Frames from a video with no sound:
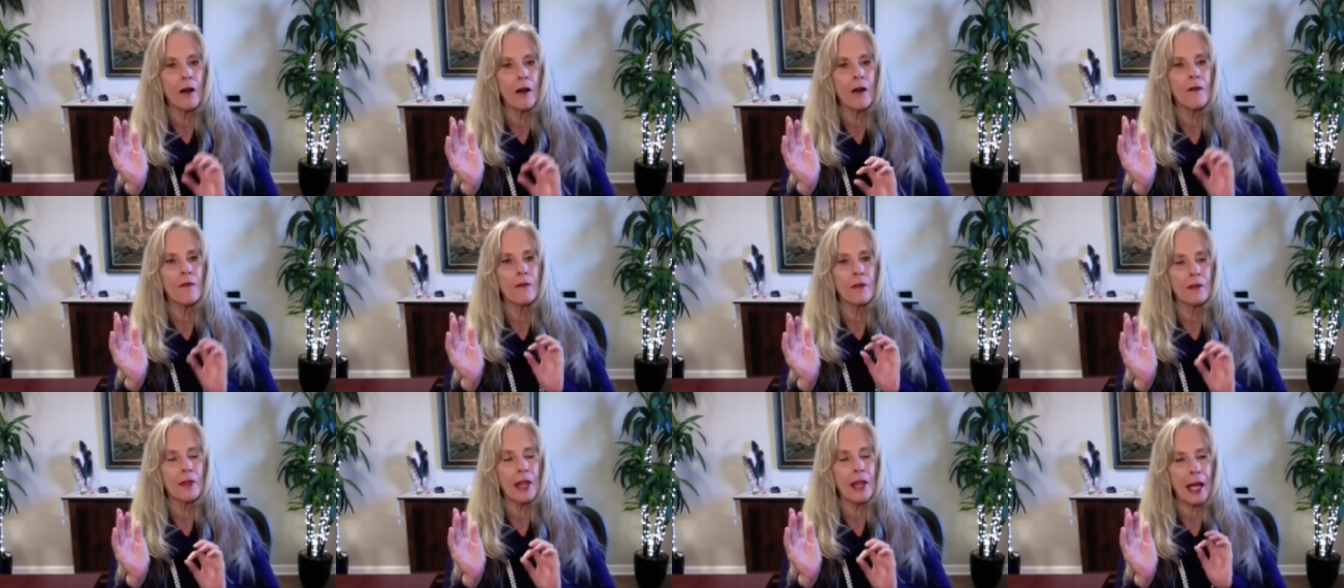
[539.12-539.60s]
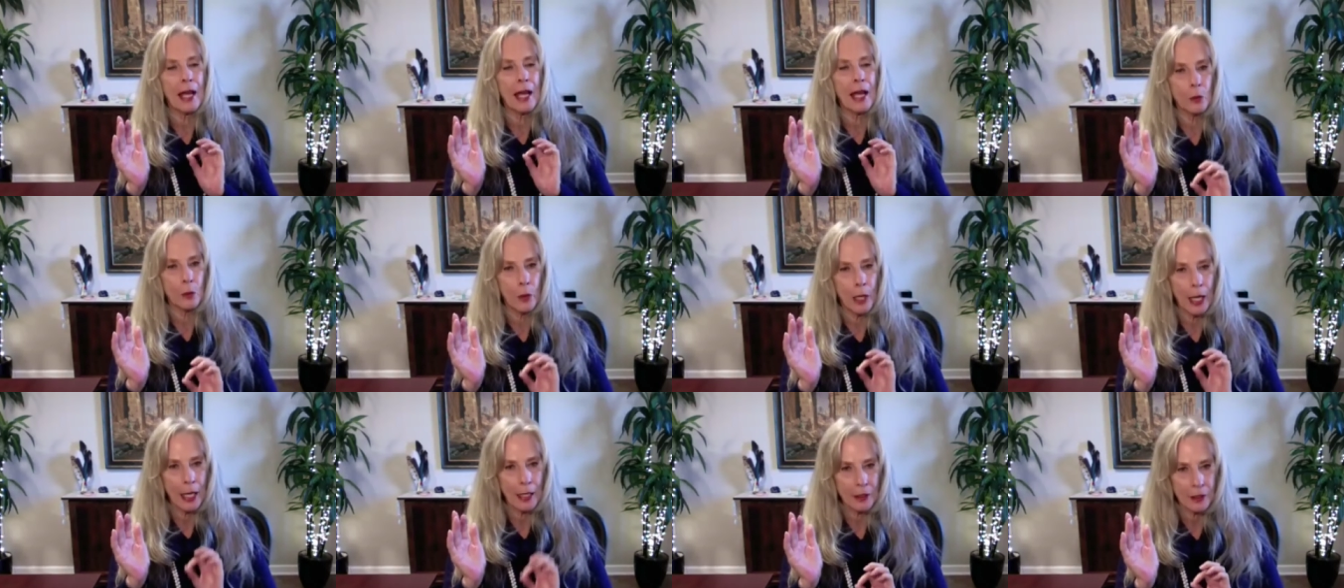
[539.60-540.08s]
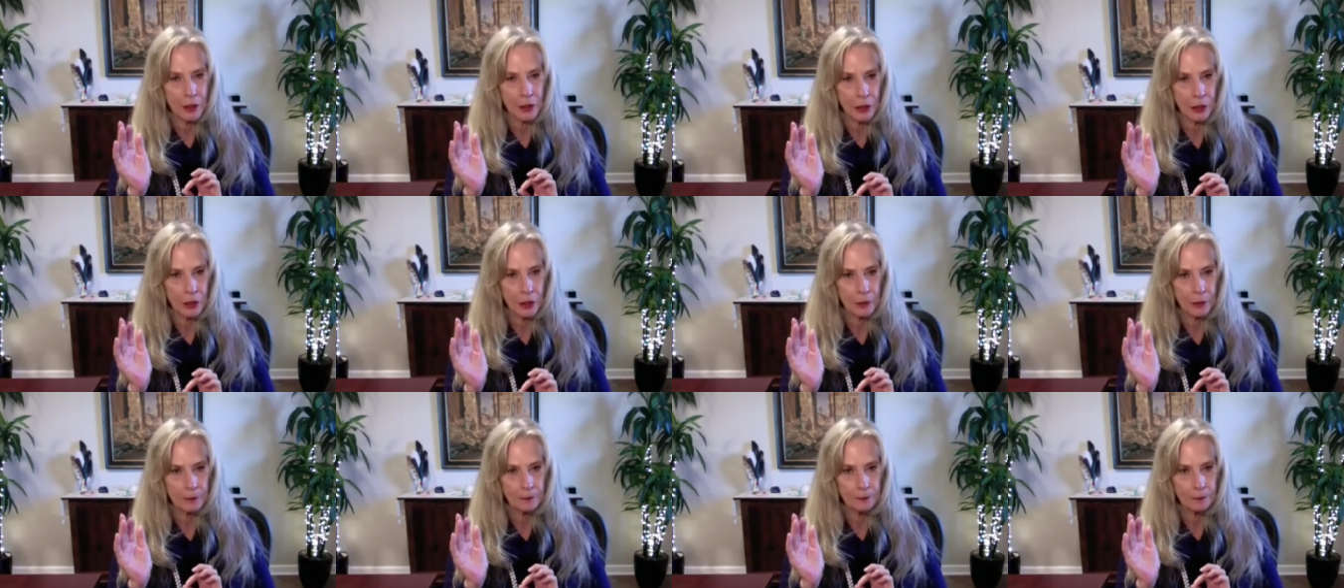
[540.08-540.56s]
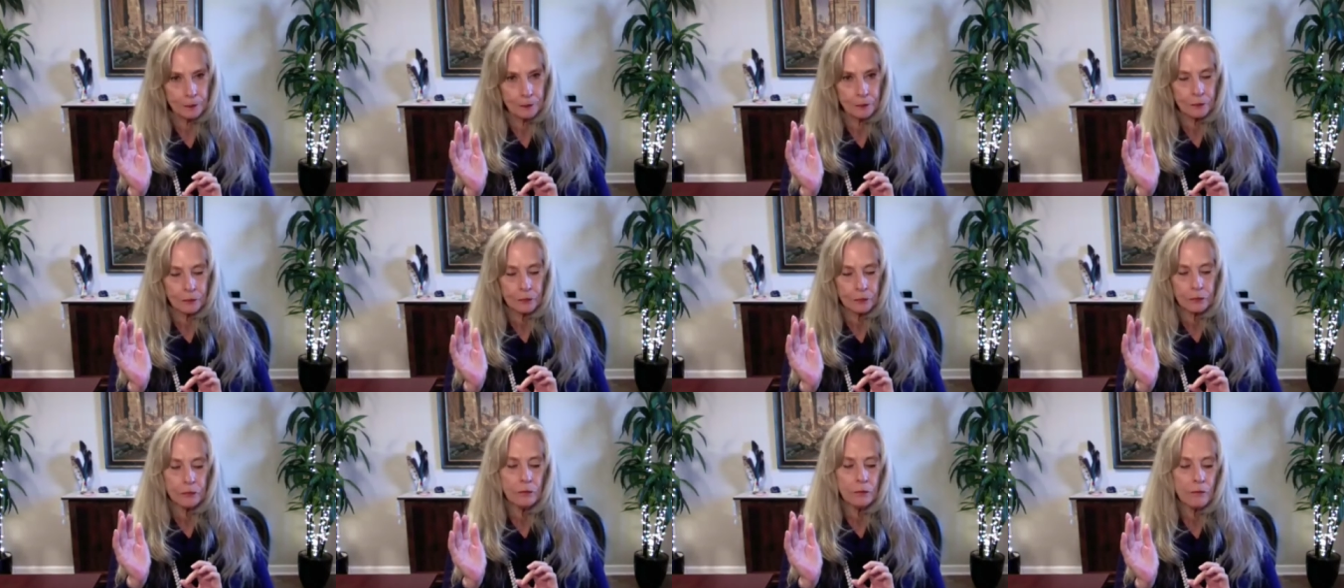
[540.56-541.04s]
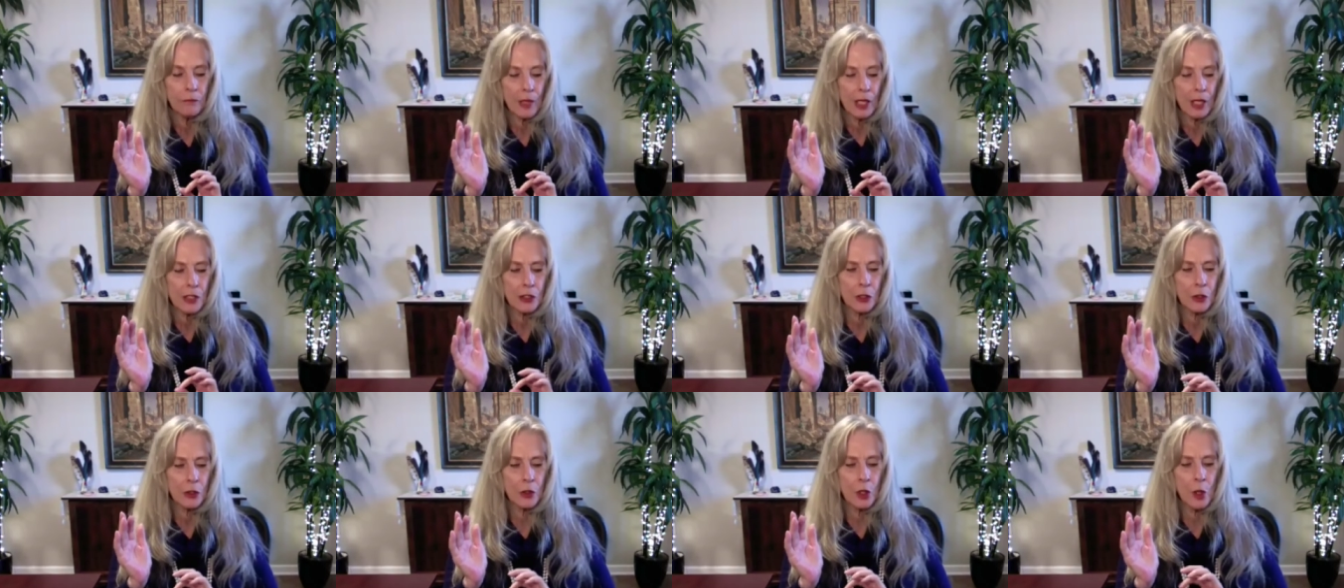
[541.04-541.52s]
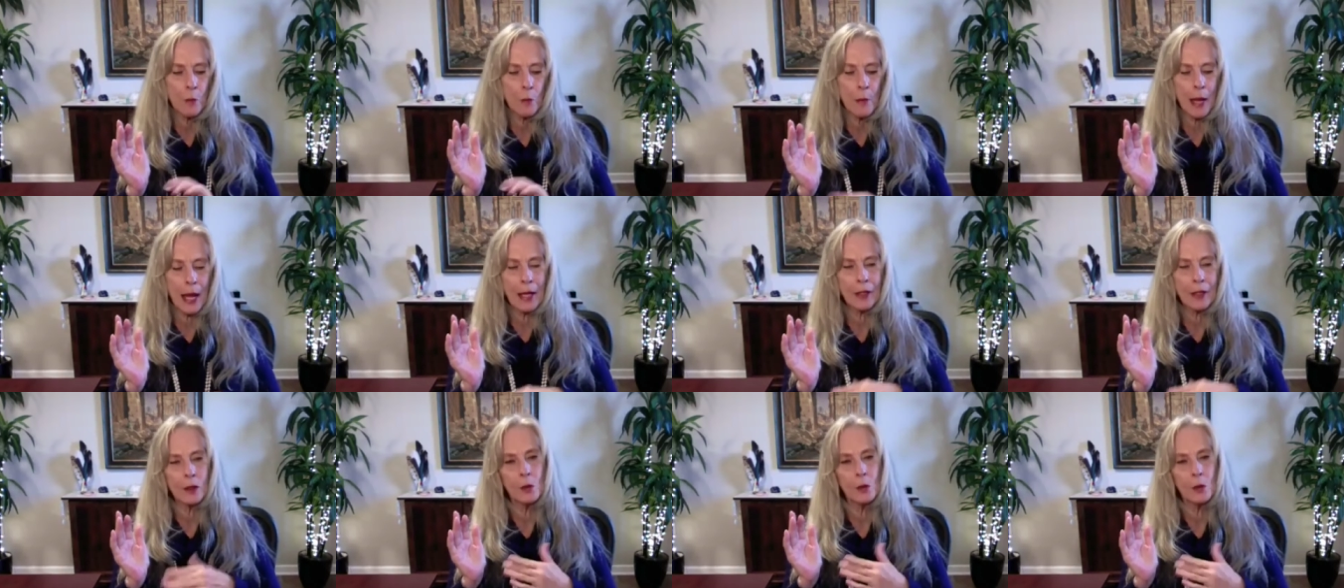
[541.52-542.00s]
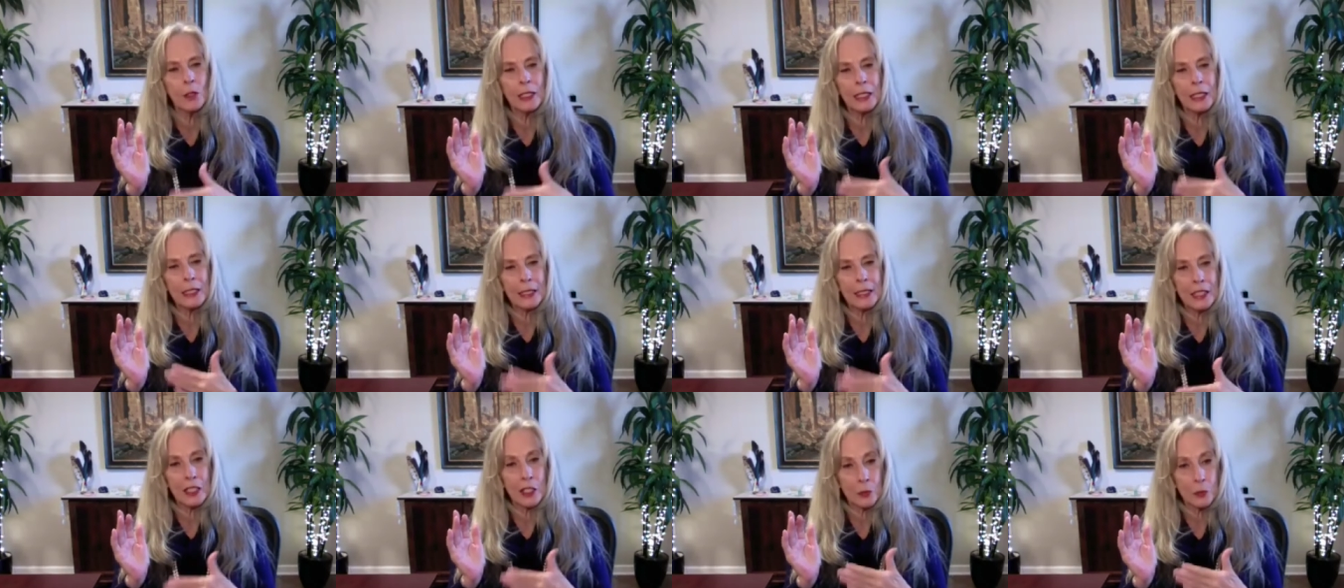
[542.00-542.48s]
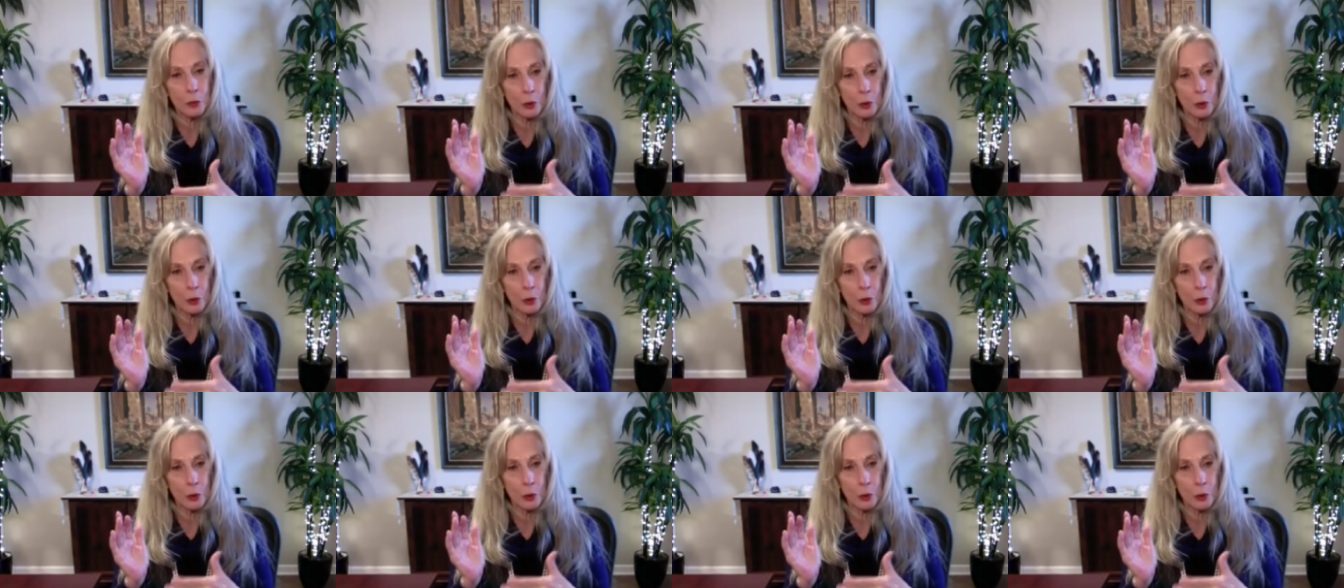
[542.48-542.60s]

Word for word: of that gratitude. So no matter what it